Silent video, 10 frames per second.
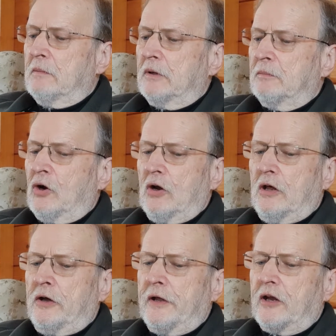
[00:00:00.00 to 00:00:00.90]
but
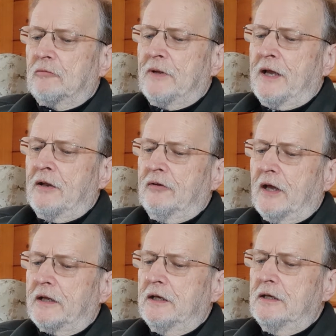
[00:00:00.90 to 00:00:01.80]
Moggallana explains
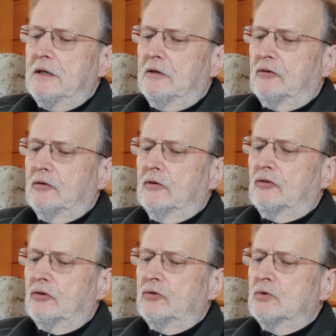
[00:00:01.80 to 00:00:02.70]
that he
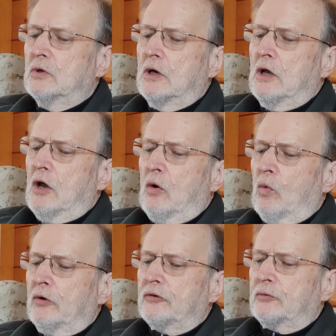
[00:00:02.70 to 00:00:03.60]
too
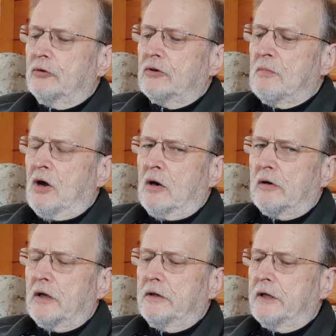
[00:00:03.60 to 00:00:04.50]
once was a
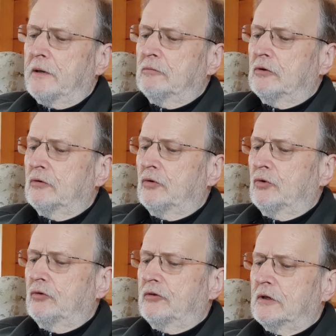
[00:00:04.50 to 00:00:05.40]
Mara named
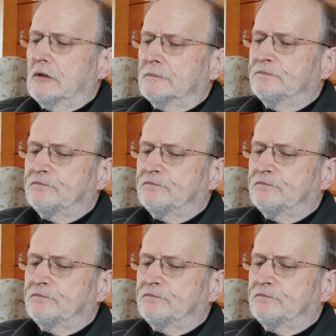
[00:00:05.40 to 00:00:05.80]
Dusi,